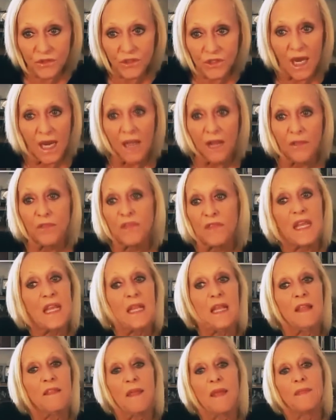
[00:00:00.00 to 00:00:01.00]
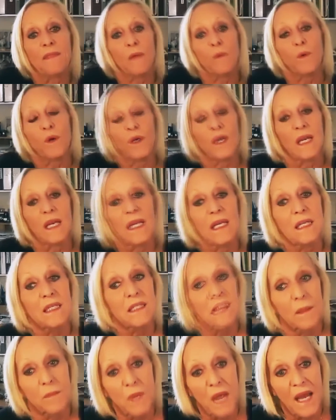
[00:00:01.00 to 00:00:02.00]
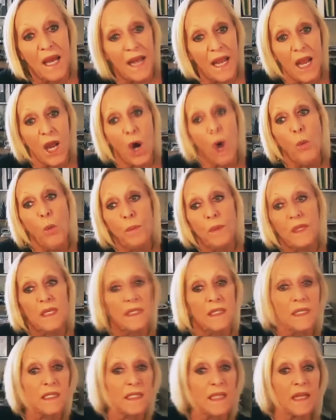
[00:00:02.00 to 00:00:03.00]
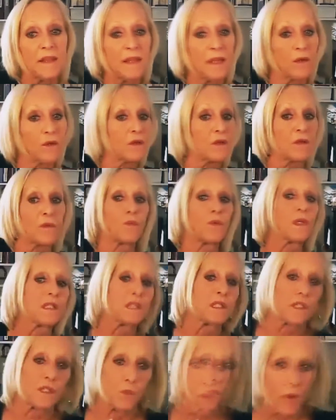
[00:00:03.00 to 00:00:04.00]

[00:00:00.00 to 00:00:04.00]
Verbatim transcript: child thinking that they were going to get some kind of help, and instead they were whisked